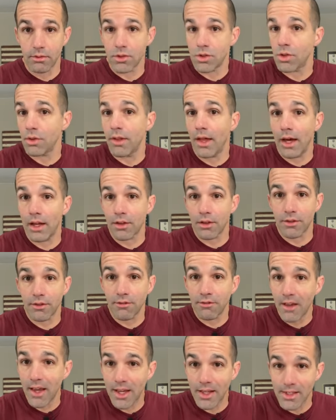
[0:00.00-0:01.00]
So that's
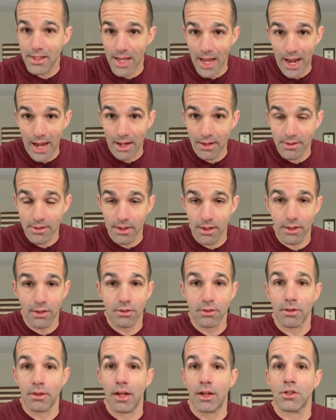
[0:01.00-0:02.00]
fantastic.
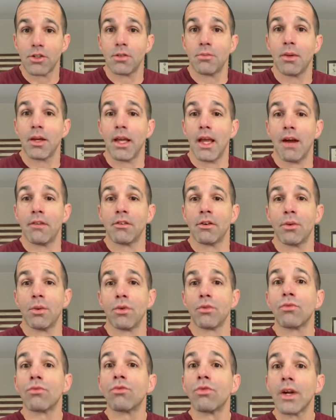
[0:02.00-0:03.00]
So that should make
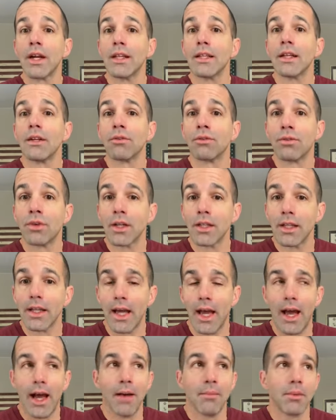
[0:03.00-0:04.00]
everyone really, really
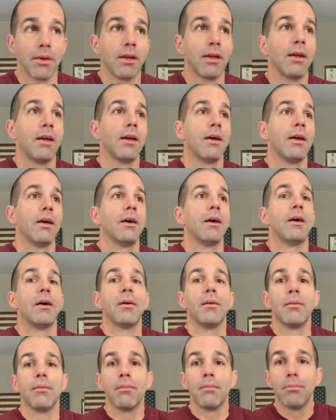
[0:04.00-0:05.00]
happy.
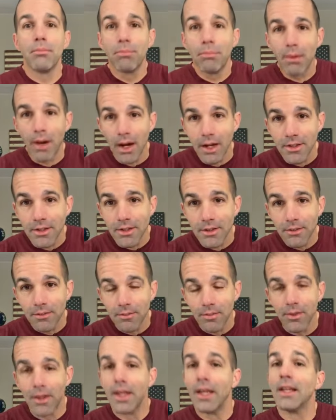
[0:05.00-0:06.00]
But
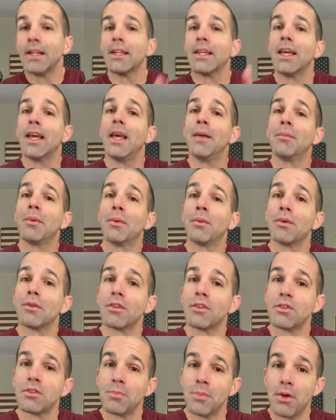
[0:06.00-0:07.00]
in keeping with
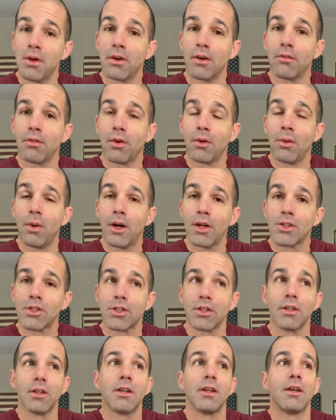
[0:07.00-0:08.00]
the spirit of the
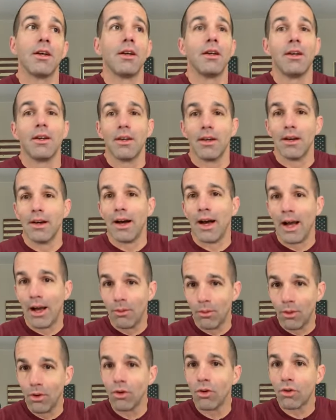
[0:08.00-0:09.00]
question, I
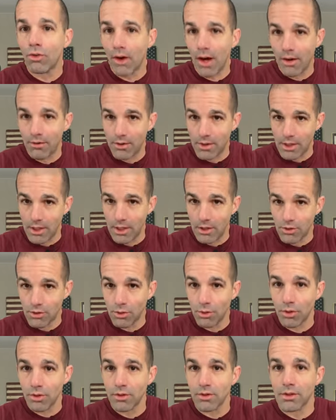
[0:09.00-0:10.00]
will gravitate
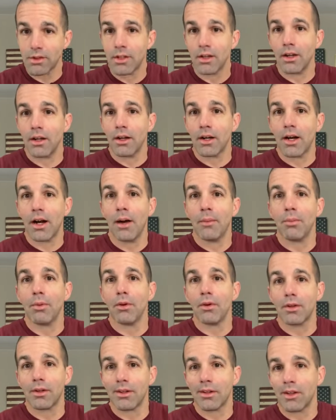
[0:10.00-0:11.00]
towards a
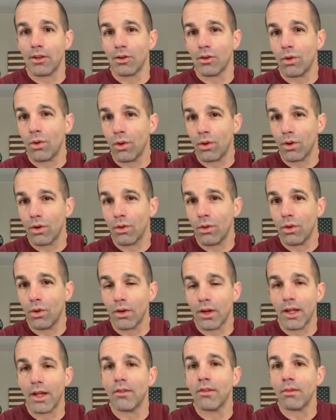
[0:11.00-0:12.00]
couple and, you know, quote
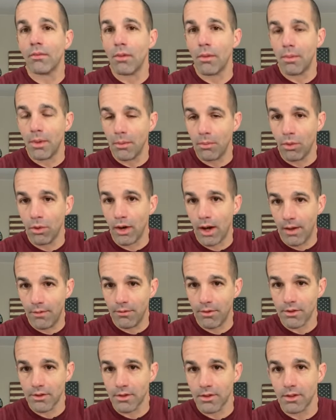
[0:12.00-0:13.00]
unquote, give them a bit more
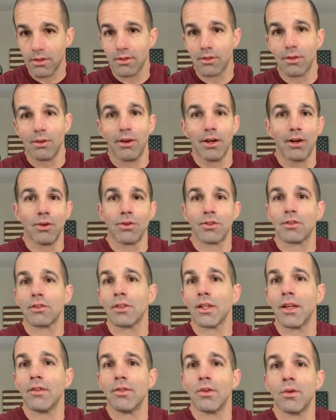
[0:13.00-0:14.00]
emphasis, so I don't
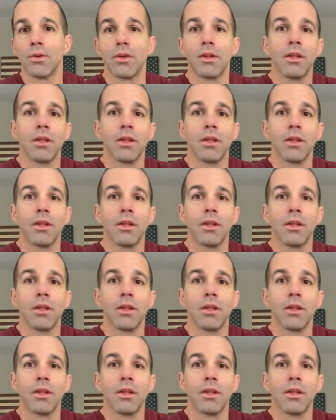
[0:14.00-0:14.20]
just leave you